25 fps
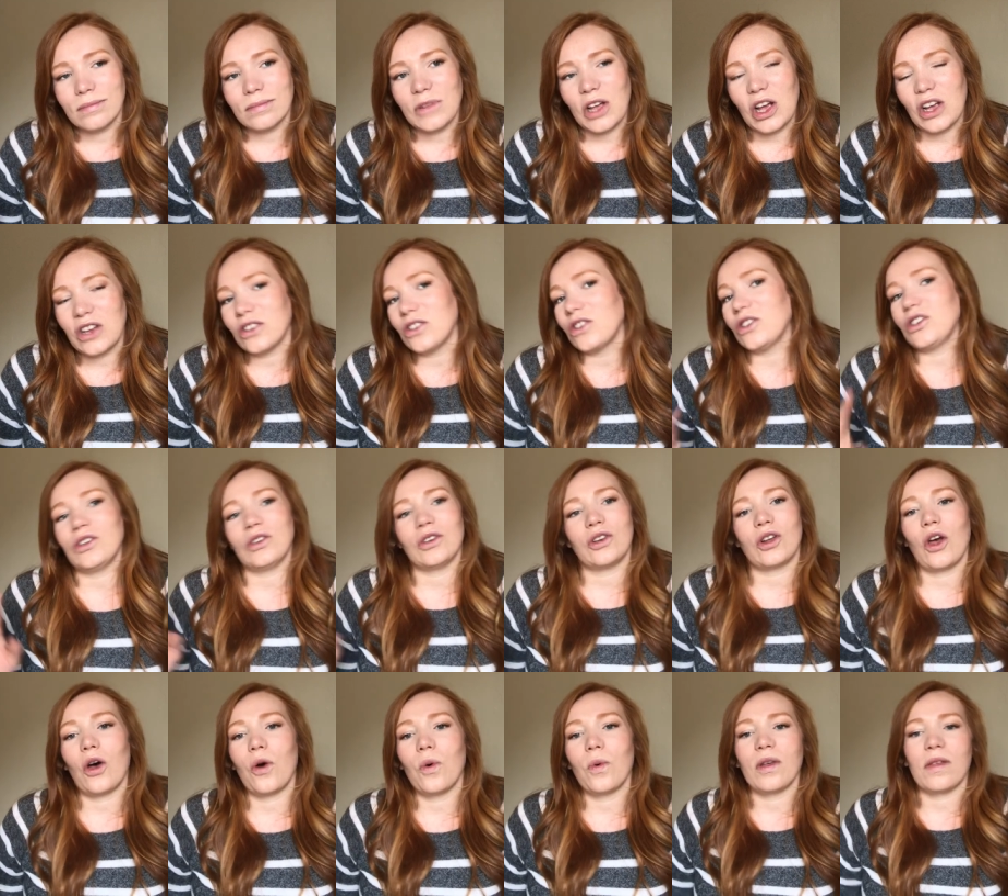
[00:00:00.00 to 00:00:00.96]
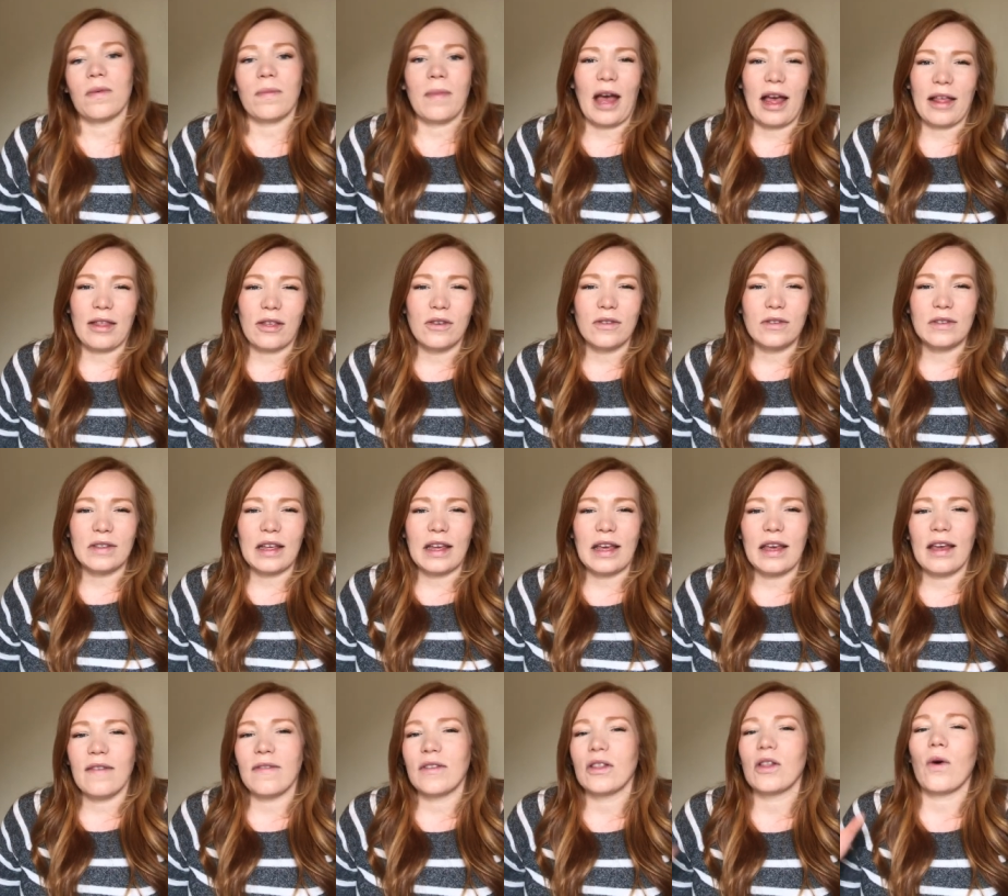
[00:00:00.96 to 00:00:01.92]
I'll just go with Math U
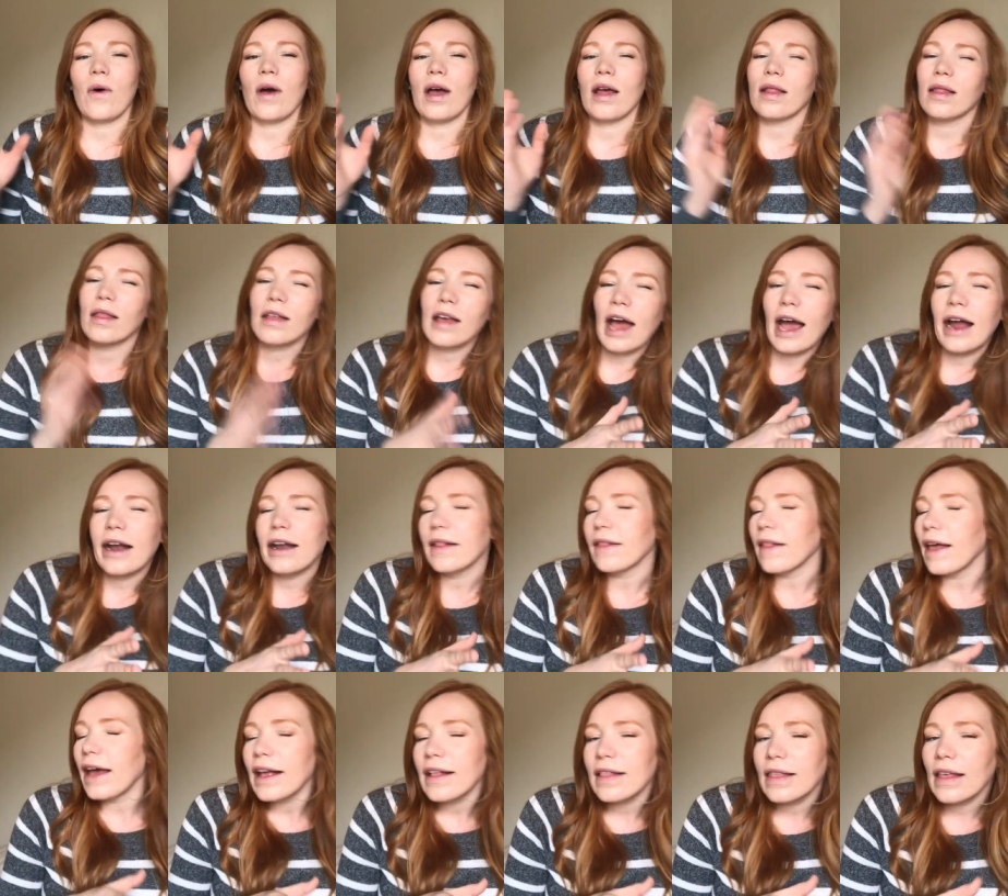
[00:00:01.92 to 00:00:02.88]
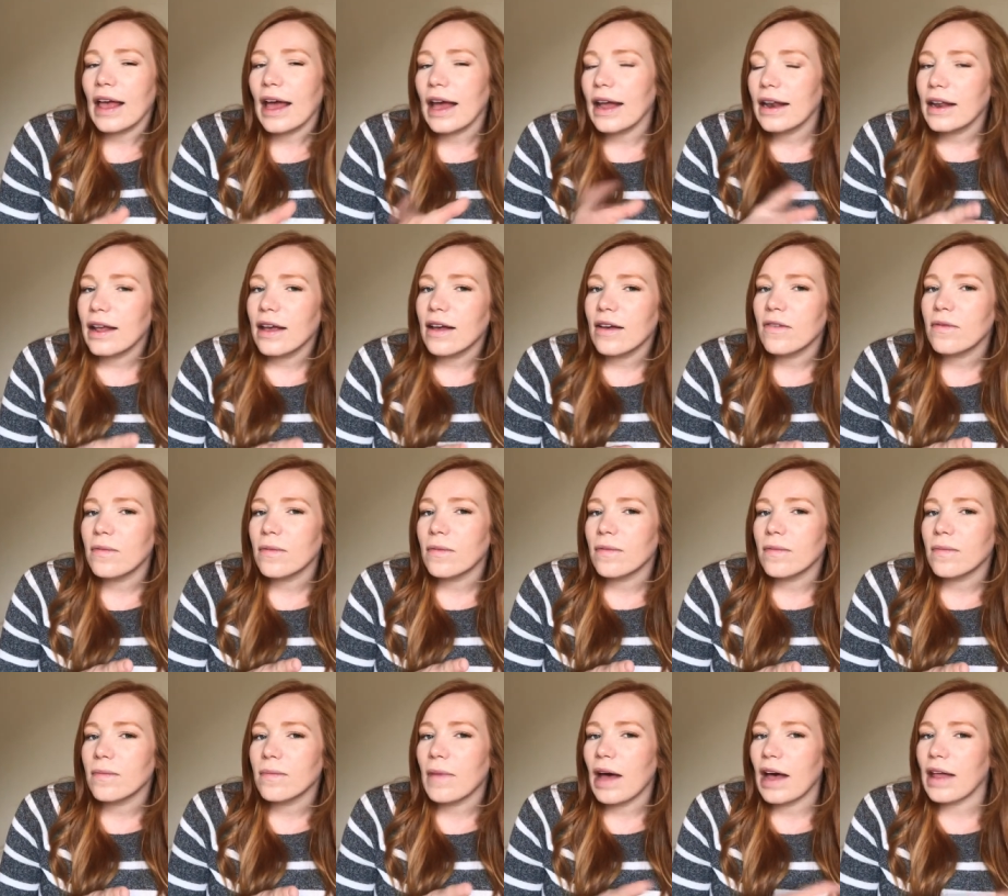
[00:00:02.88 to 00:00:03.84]
See, even though I kind of like the idea of
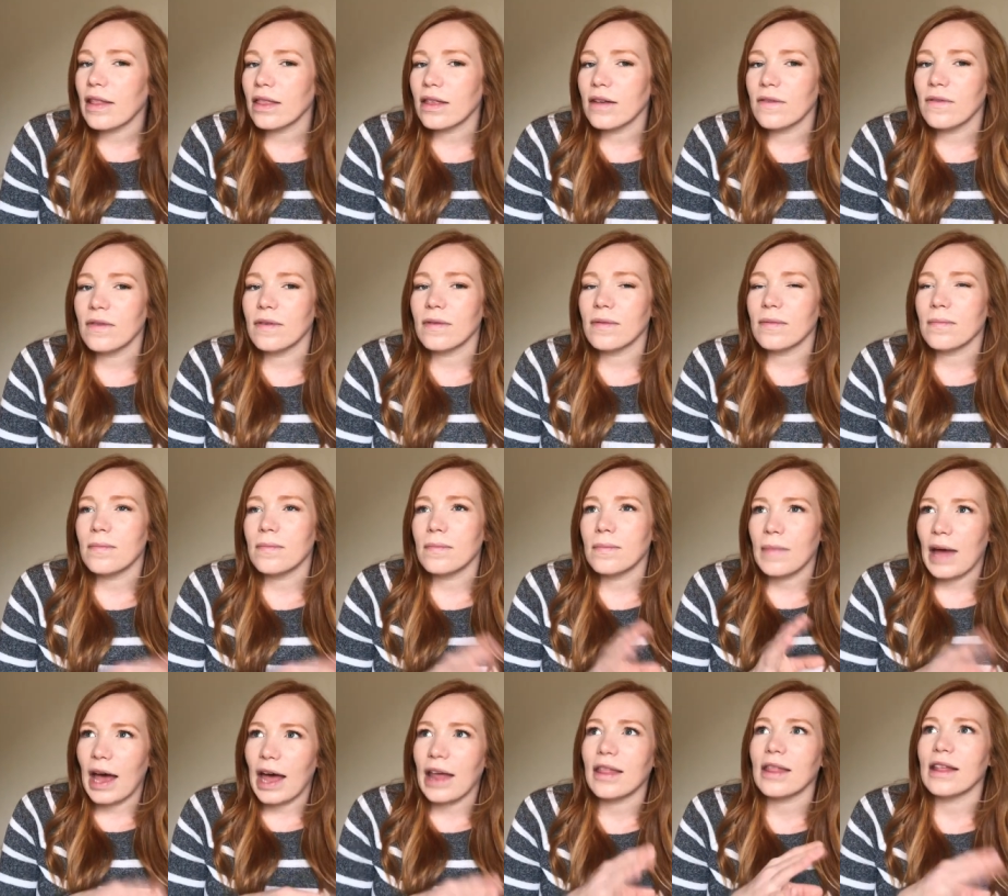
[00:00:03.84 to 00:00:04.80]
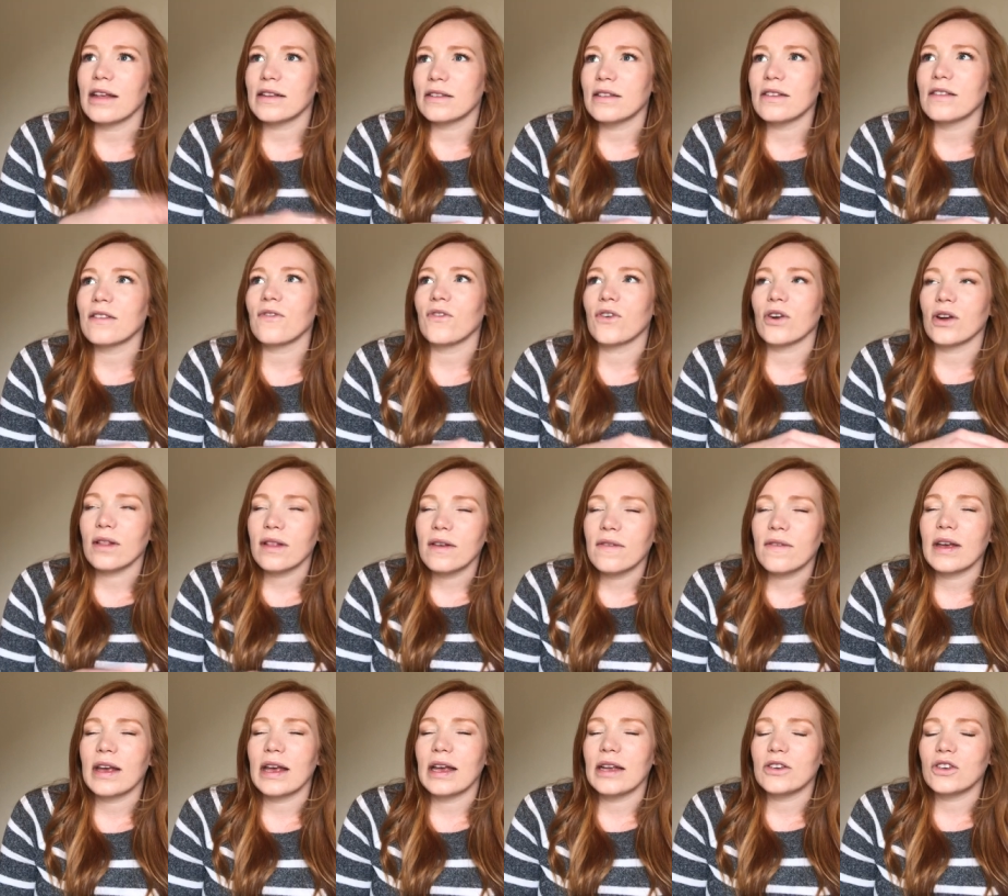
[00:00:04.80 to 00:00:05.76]
math, math Lessons for a
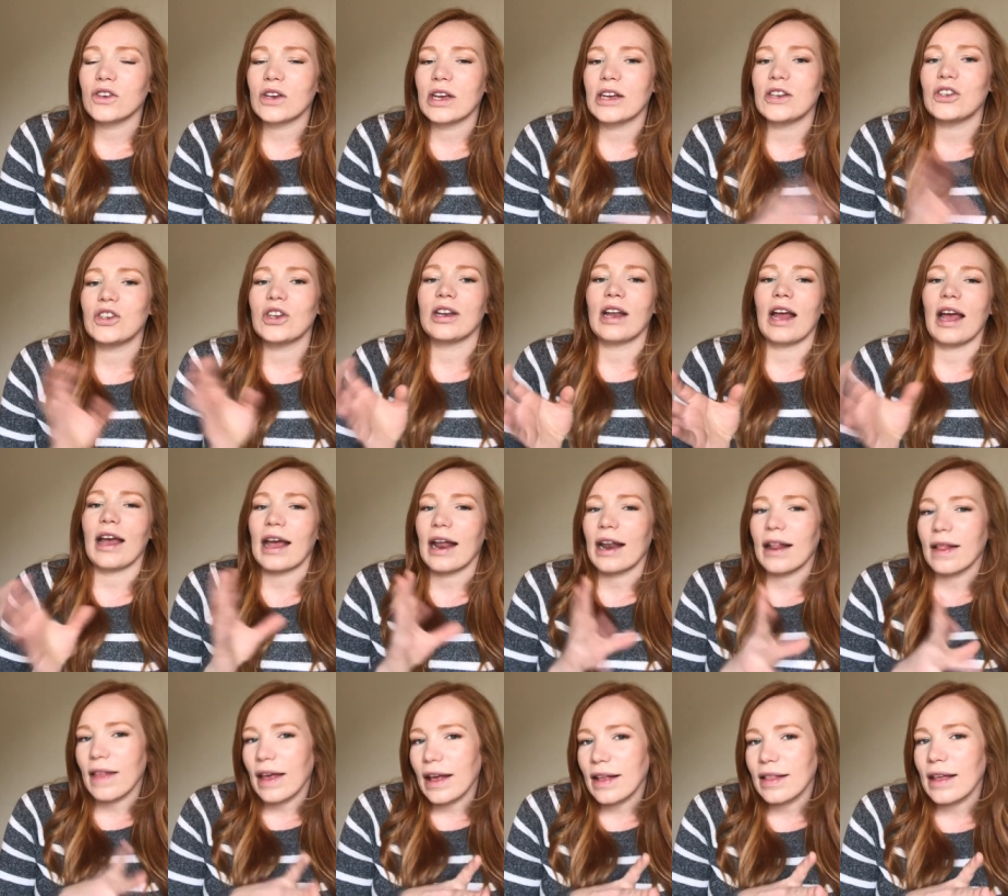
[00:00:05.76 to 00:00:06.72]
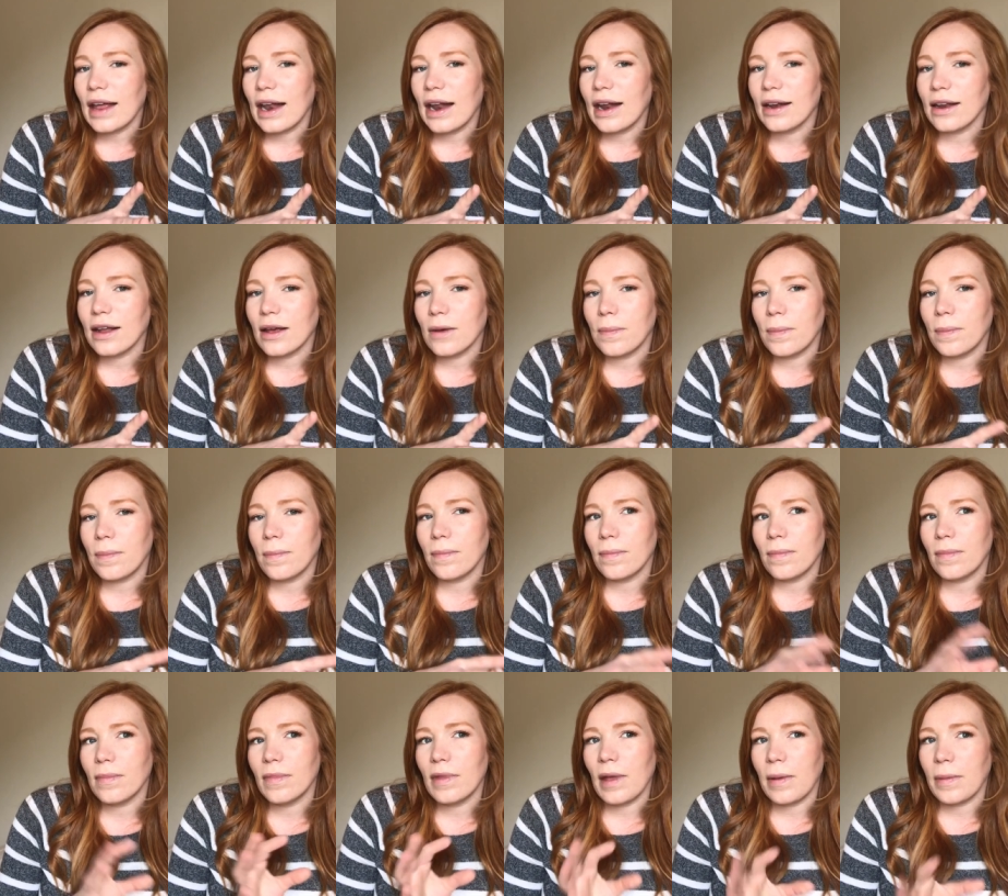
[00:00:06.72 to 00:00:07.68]
Living Education. I kind of like that idea.
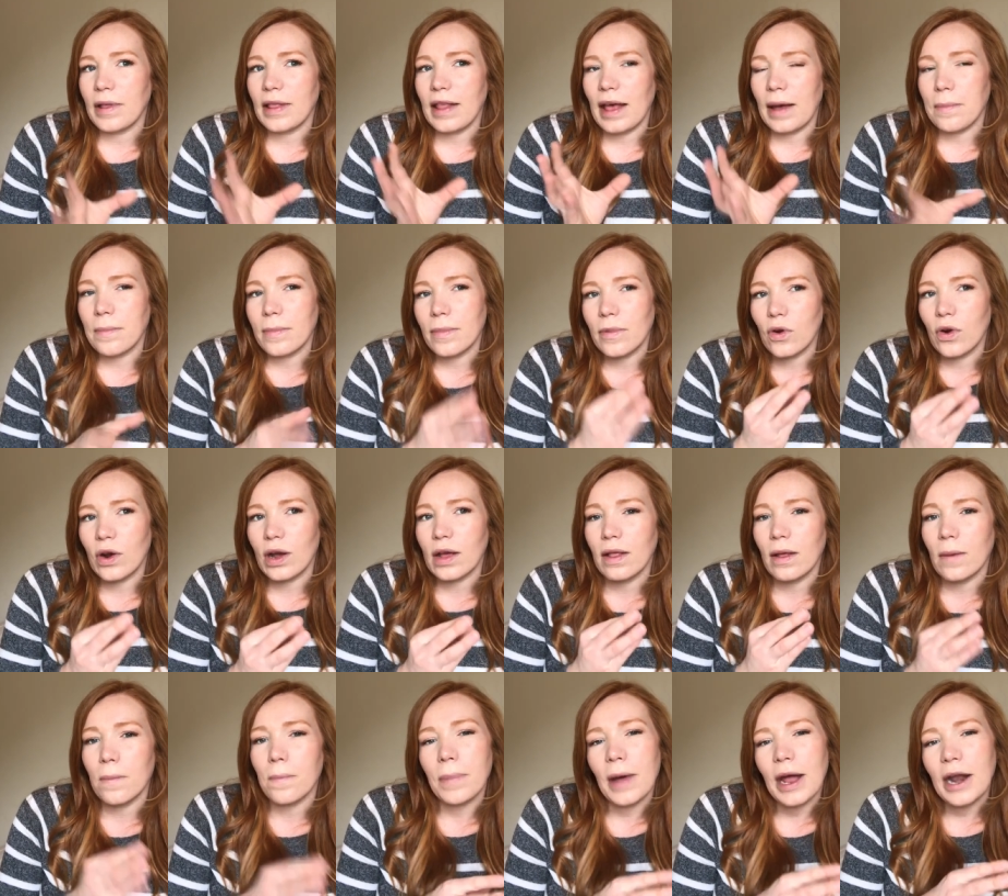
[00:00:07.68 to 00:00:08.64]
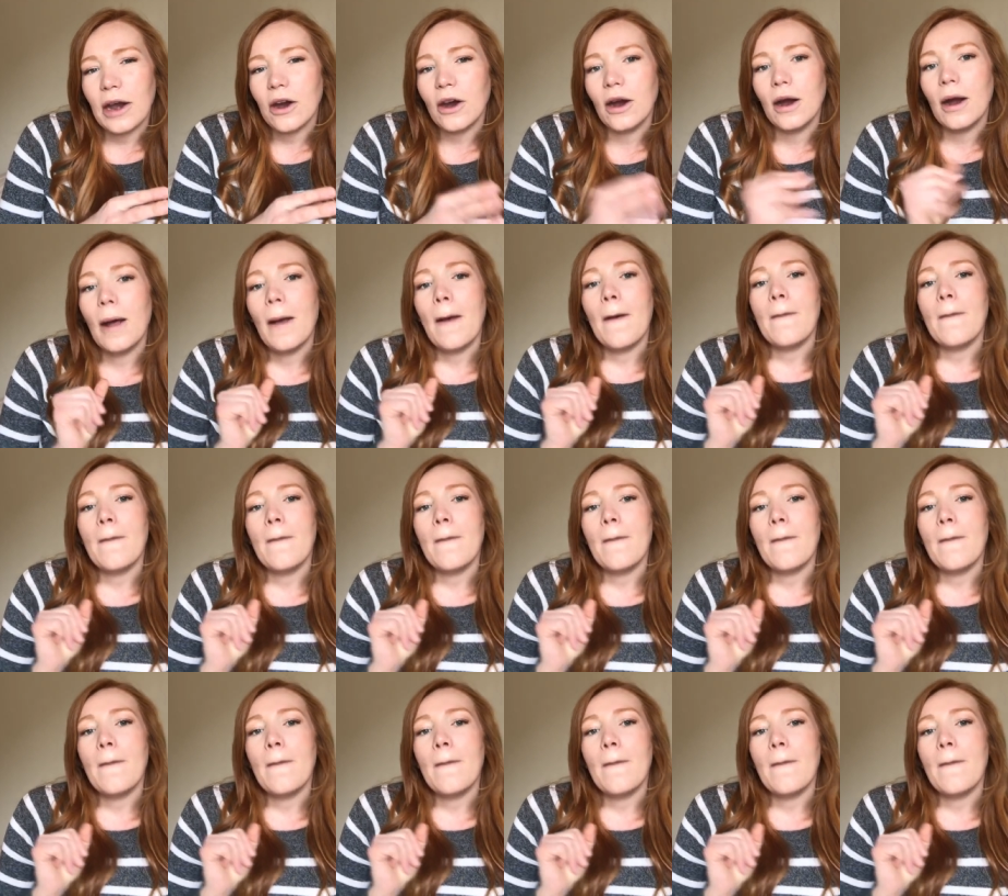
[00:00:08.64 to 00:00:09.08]
I mean, that curriculum better,